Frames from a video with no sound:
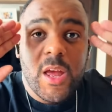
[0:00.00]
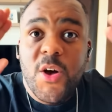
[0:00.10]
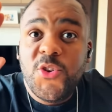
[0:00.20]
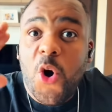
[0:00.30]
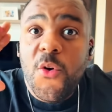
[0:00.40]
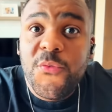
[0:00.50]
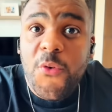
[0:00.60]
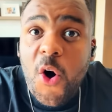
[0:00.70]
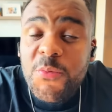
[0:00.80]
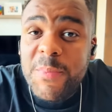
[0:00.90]
your
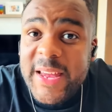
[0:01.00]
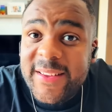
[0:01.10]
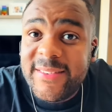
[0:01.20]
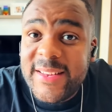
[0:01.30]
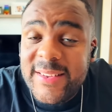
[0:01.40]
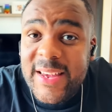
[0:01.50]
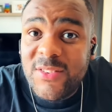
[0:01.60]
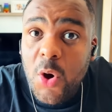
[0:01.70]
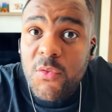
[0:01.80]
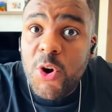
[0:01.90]
fourth biggest city is
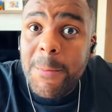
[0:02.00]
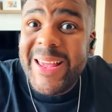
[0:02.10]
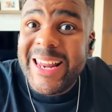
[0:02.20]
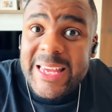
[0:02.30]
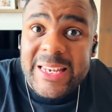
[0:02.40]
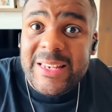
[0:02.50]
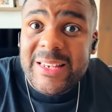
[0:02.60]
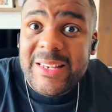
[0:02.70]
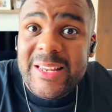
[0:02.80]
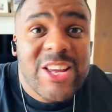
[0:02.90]
over a million.
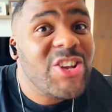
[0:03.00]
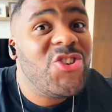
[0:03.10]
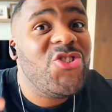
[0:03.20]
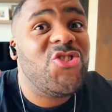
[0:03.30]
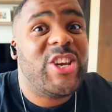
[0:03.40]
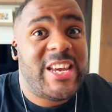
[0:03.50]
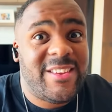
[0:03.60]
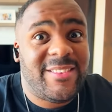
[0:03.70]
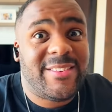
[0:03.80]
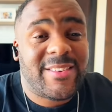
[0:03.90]

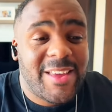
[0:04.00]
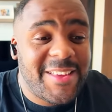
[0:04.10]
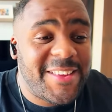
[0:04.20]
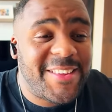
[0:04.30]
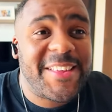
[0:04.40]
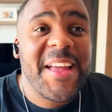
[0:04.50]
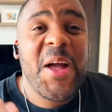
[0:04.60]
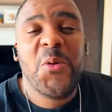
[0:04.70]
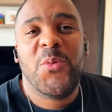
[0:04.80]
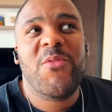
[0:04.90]
Jeez.
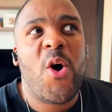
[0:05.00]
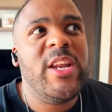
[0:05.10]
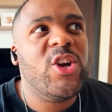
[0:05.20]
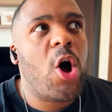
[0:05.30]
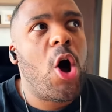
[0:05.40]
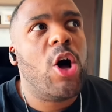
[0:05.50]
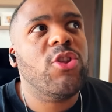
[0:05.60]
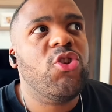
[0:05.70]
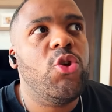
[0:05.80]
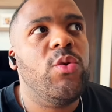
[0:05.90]
We've only got
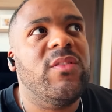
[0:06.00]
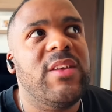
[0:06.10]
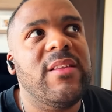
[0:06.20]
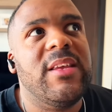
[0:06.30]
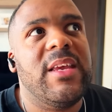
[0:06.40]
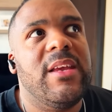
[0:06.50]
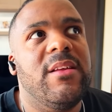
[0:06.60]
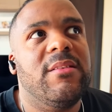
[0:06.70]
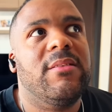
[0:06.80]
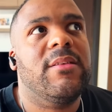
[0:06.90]
two
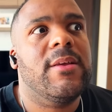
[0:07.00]
cities.